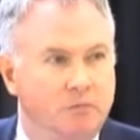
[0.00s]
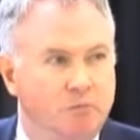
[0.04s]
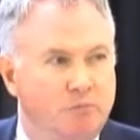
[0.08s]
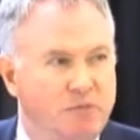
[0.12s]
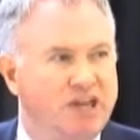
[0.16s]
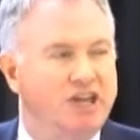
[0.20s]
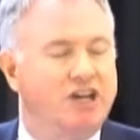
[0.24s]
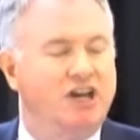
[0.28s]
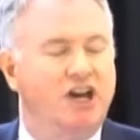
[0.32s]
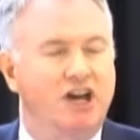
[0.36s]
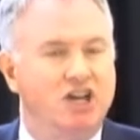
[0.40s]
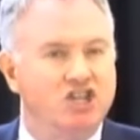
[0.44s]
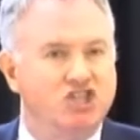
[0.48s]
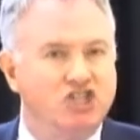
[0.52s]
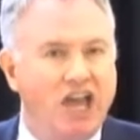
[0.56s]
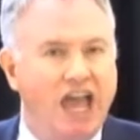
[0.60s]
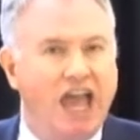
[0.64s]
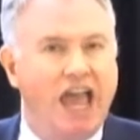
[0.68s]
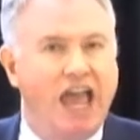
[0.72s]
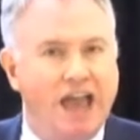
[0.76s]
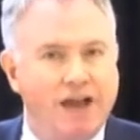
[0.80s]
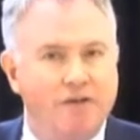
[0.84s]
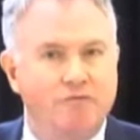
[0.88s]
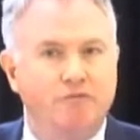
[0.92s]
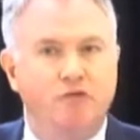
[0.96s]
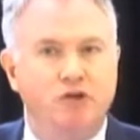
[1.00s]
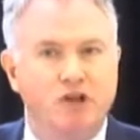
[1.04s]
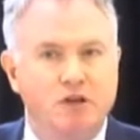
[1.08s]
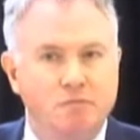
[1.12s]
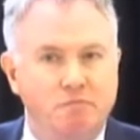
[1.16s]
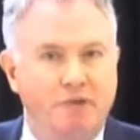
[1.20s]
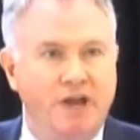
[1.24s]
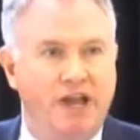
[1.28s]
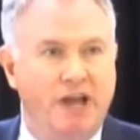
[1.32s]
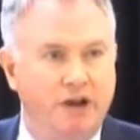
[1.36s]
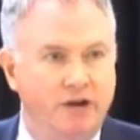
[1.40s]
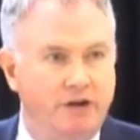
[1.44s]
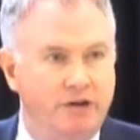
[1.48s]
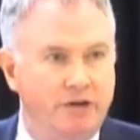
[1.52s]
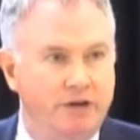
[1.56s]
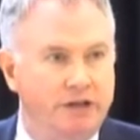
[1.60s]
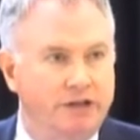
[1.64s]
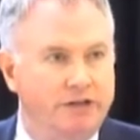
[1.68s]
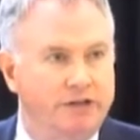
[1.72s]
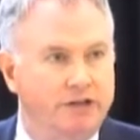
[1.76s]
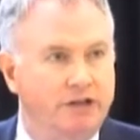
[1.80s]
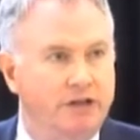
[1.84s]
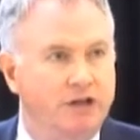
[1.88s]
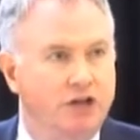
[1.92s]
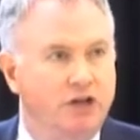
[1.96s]
Because every
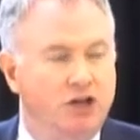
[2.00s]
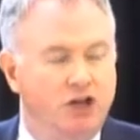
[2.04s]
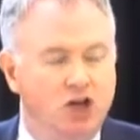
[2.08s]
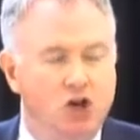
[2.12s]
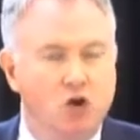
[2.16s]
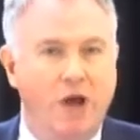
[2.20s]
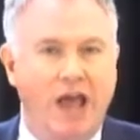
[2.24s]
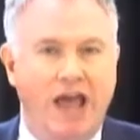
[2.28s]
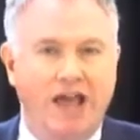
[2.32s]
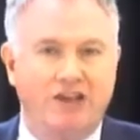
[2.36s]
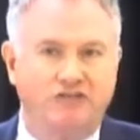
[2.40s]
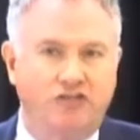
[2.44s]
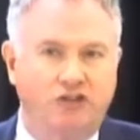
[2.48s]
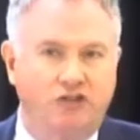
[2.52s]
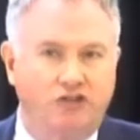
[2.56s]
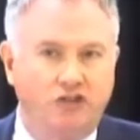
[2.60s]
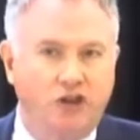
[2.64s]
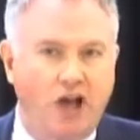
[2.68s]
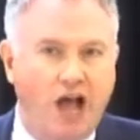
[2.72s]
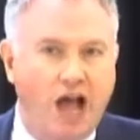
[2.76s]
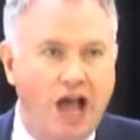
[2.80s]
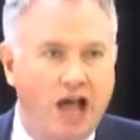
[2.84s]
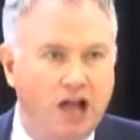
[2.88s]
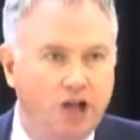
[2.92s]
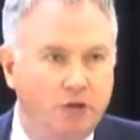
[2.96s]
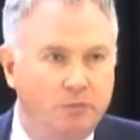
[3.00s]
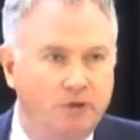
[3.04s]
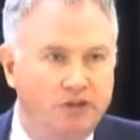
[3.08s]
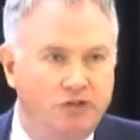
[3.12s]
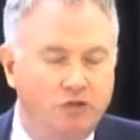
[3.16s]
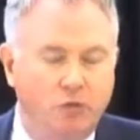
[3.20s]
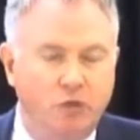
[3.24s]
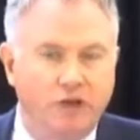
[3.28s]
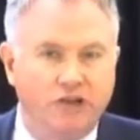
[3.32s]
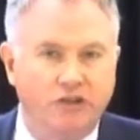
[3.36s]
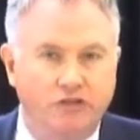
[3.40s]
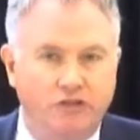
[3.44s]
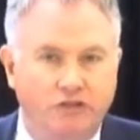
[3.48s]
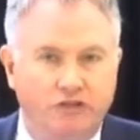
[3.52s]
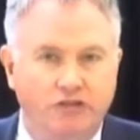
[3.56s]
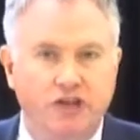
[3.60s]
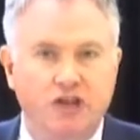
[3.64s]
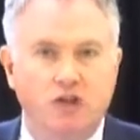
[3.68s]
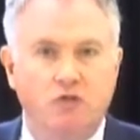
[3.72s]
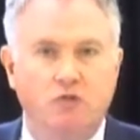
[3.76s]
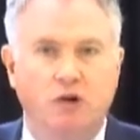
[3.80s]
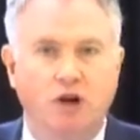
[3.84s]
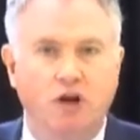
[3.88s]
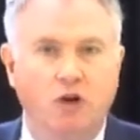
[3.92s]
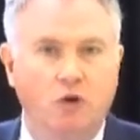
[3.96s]
parent who has a child between
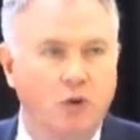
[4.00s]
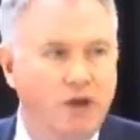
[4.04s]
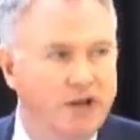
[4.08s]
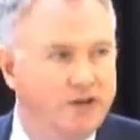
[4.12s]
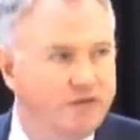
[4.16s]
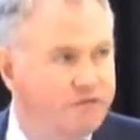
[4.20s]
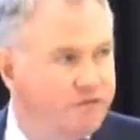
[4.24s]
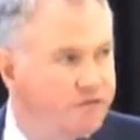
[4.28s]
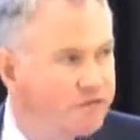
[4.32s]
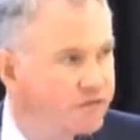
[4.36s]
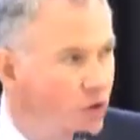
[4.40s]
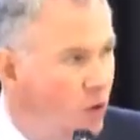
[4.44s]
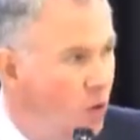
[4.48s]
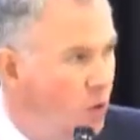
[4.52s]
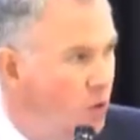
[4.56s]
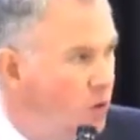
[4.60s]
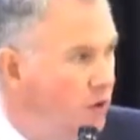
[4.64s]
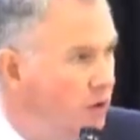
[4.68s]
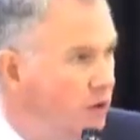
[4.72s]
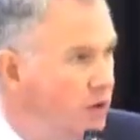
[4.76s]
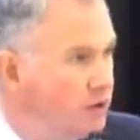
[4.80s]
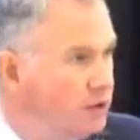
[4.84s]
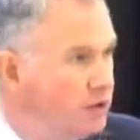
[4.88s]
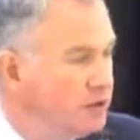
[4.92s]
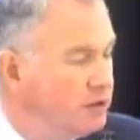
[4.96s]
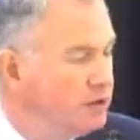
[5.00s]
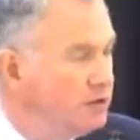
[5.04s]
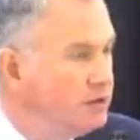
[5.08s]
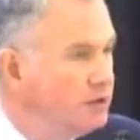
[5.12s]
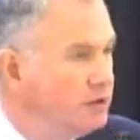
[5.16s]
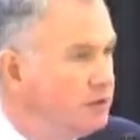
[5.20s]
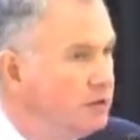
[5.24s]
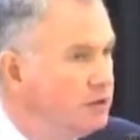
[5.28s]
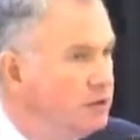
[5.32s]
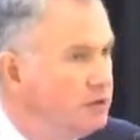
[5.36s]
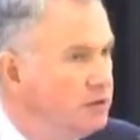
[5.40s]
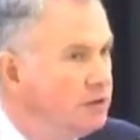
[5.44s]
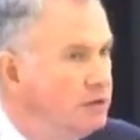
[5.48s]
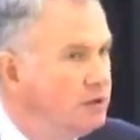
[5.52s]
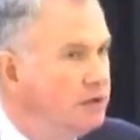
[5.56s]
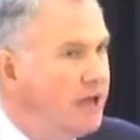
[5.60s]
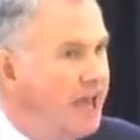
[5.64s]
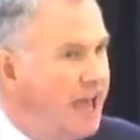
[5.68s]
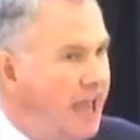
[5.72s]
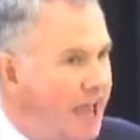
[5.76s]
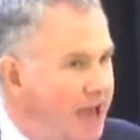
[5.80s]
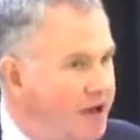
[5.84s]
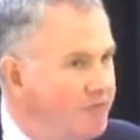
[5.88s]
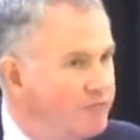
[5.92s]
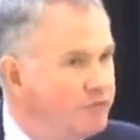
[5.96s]
0 and 4,
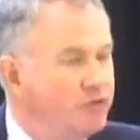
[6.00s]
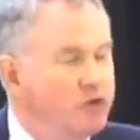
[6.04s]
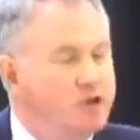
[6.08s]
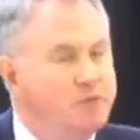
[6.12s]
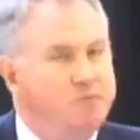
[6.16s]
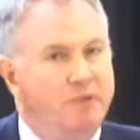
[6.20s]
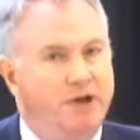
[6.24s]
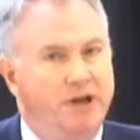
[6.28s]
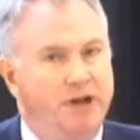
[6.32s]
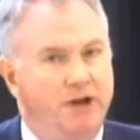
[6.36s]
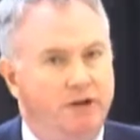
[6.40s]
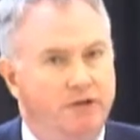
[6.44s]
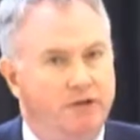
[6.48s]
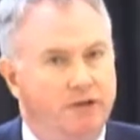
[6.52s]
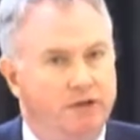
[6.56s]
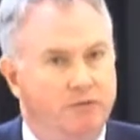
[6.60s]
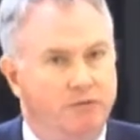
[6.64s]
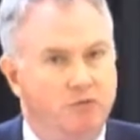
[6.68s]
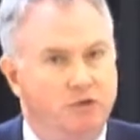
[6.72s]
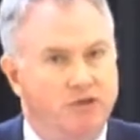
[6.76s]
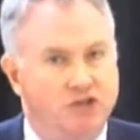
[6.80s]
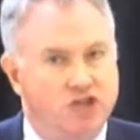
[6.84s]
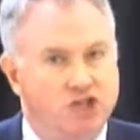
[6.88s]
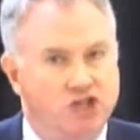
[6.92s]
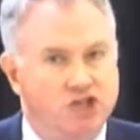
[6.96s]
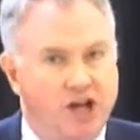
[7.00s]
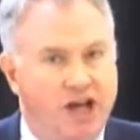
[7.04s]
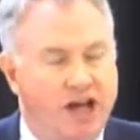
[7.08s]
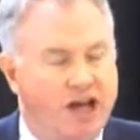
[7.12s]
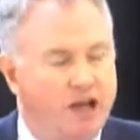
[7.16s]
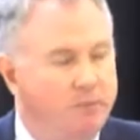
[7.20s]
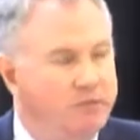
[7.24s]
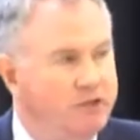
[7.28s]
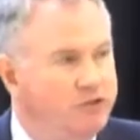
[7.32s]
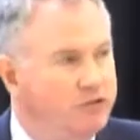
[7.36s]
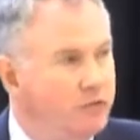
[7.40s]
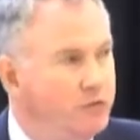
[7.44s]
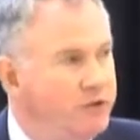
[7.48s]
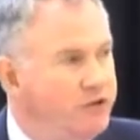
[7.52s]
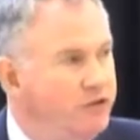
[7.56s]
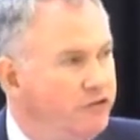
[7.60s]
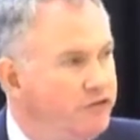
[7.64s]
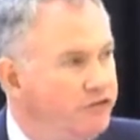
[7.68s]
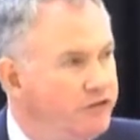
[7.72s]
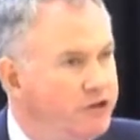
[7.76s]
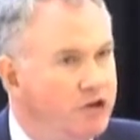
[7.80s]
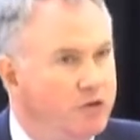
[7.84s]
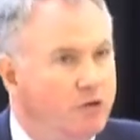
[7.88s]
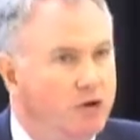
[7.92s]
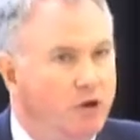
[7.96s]
every parent with a child between
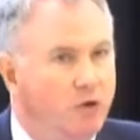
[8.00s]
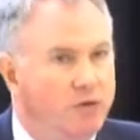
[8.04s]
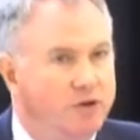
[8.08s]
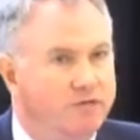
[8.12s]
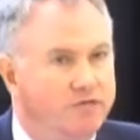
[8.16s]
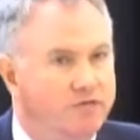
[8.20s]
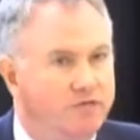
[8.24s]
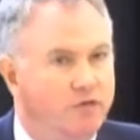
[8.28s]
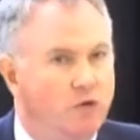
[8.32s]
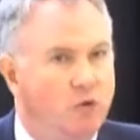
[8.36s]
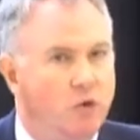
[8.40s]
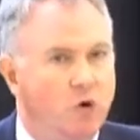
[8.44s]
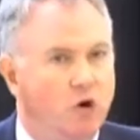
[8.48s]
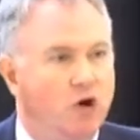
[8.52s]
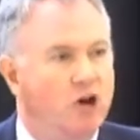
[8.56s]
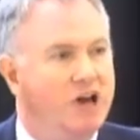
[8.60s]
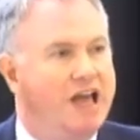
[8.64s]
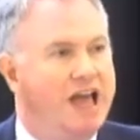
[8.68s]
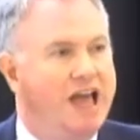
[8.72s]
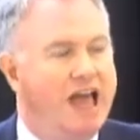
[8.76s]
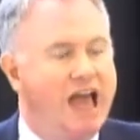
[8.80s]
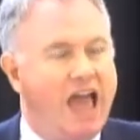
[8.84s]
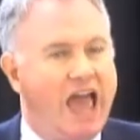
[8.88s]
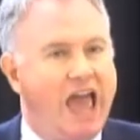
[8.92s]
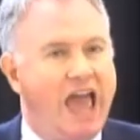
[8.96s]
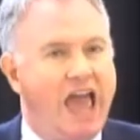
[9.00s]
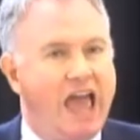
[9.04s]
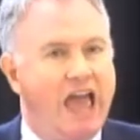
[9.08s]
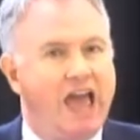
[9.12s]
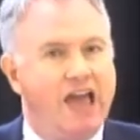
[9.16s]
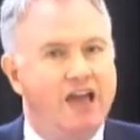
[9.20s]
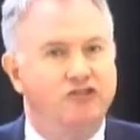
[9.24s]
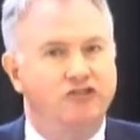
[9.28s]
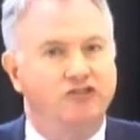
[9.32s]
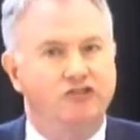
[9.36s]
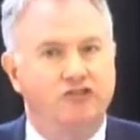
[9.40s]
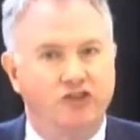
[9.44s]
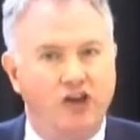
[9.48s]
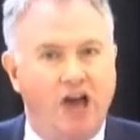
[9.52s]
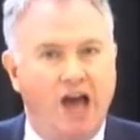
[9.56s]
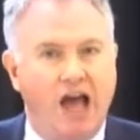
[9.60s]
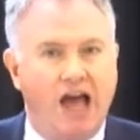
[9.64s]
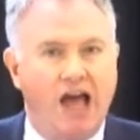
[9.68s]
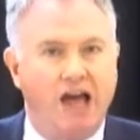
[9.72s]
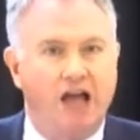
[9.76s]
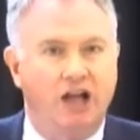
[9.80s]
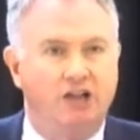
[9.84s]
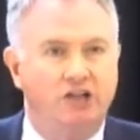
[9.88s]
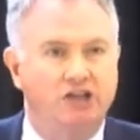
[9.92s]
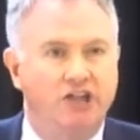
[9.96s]
0 and 4 has
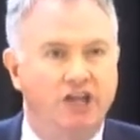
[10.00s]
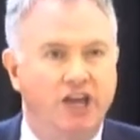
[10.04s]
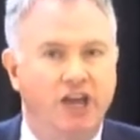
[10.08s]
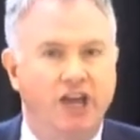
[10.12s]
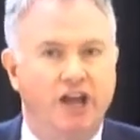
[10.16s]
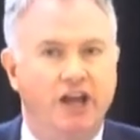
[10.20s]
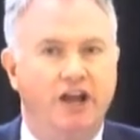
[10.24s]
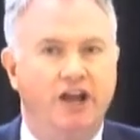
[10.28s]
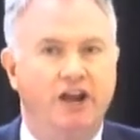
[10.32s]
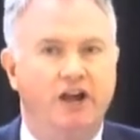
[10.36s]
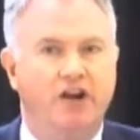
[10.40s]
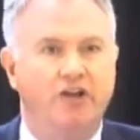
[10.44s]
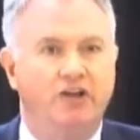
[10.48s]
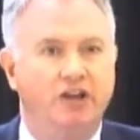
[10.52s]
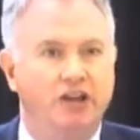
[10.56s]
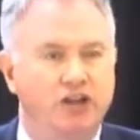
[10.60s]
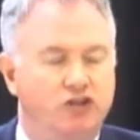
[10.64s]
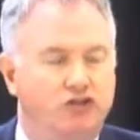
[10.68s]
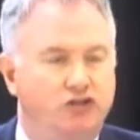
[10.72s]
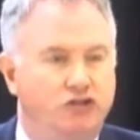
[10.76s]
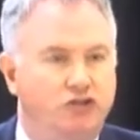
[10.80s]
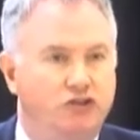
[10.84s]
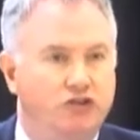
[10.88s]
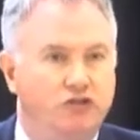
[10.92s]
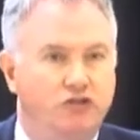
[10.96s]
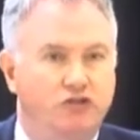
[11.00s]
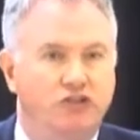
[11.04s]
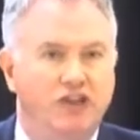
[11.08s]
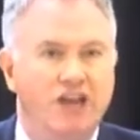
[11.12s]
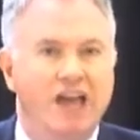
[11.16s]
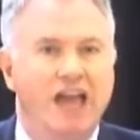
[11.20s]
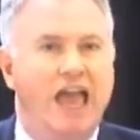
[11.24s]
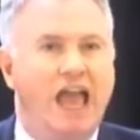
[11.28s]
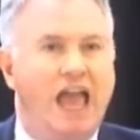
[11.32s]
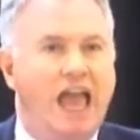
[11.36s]
child care issues.